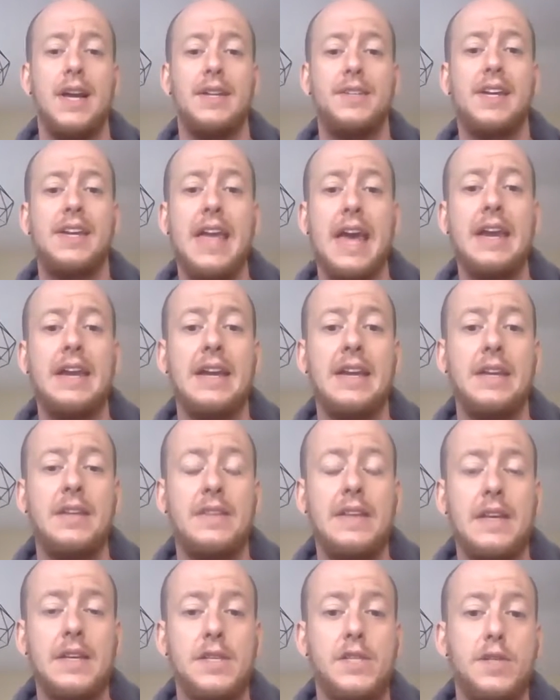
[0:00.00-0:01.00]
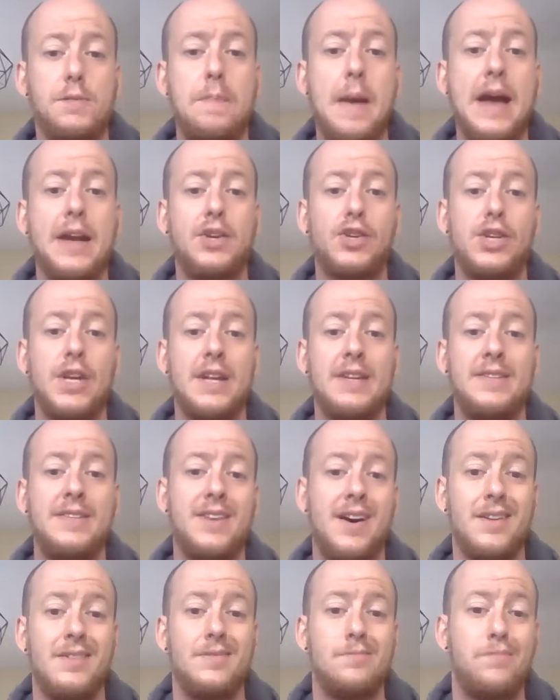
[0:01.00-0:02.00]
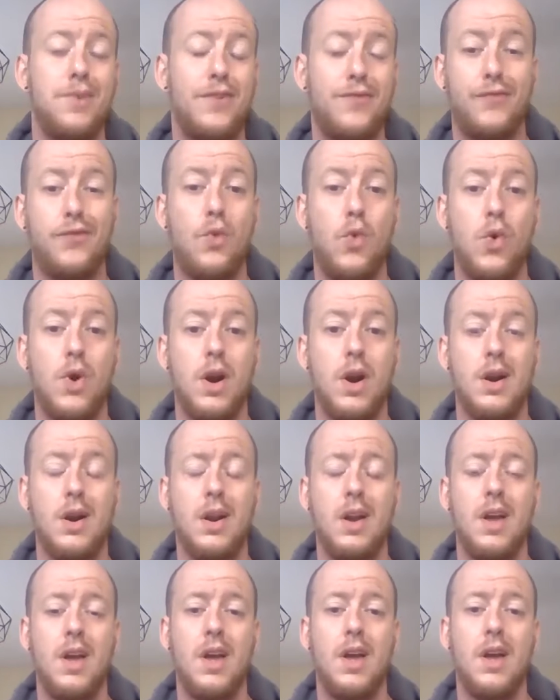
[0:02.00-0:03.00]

to getting the inspection done before